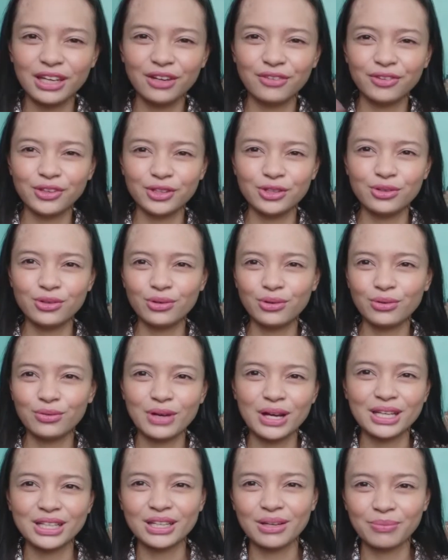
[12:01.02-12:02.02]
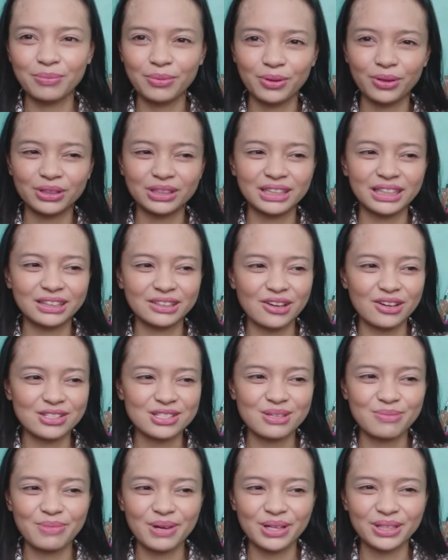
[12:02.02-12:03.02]
if you do want a book that
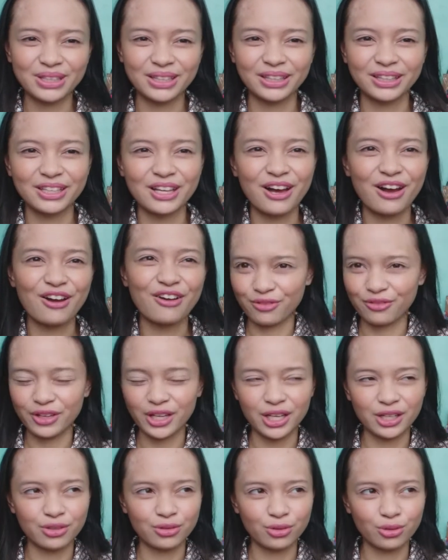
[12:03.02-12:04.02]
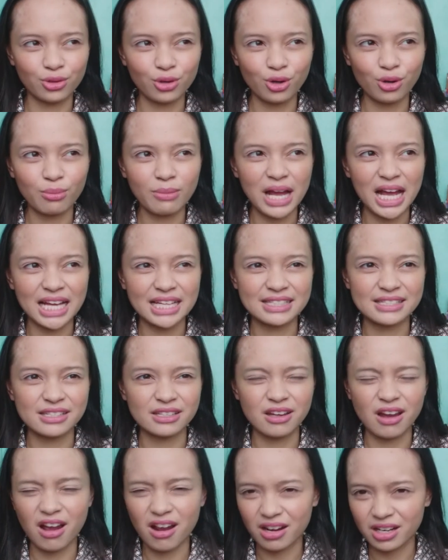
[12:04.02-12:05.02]
talks about love and romance
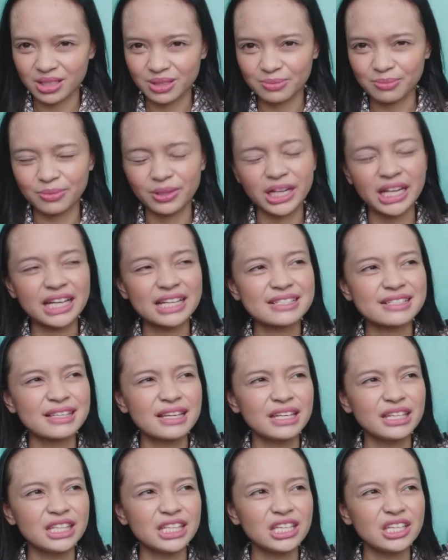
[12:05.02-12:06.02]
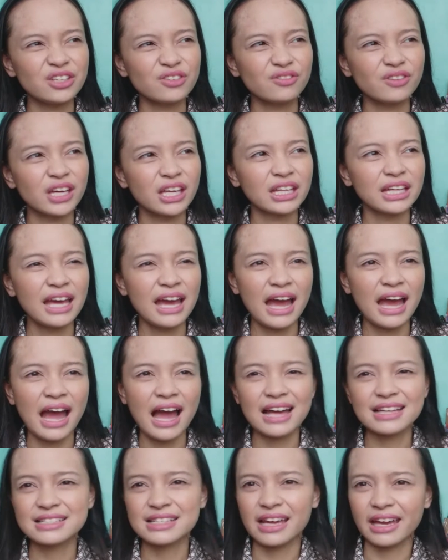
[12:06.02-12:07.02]
and heartbreaks and even
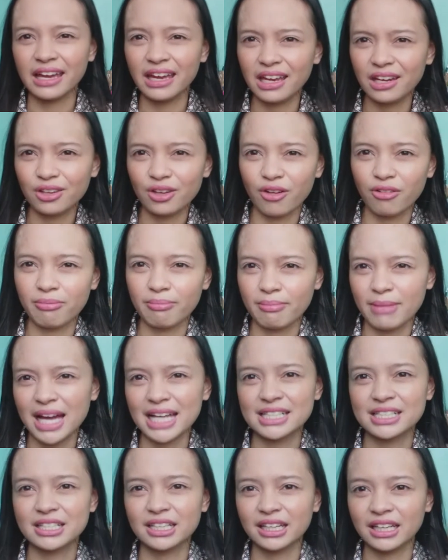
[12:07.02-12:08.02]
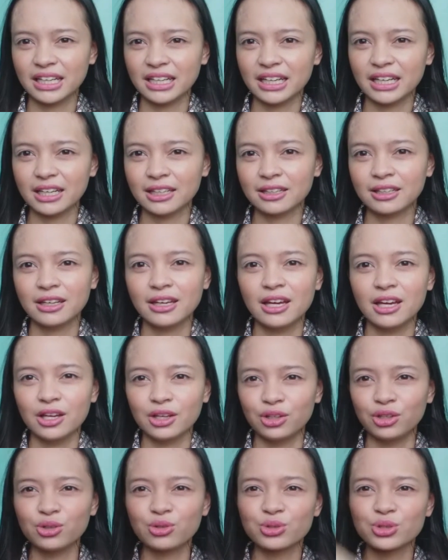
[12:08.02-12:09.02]
has a hint of magic in it,
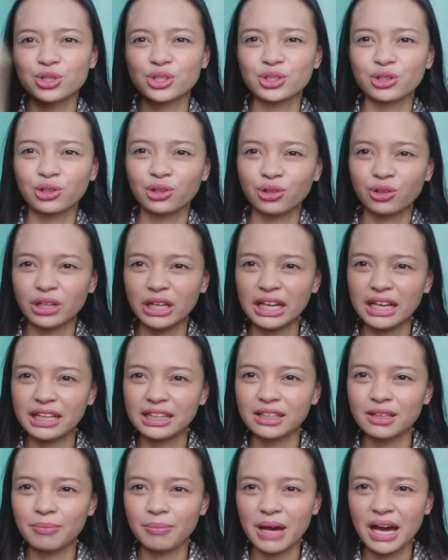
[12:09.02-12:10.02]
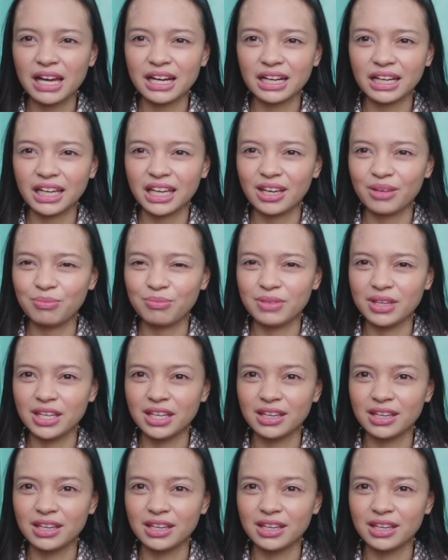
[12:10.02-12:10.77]
you should read Para Kay B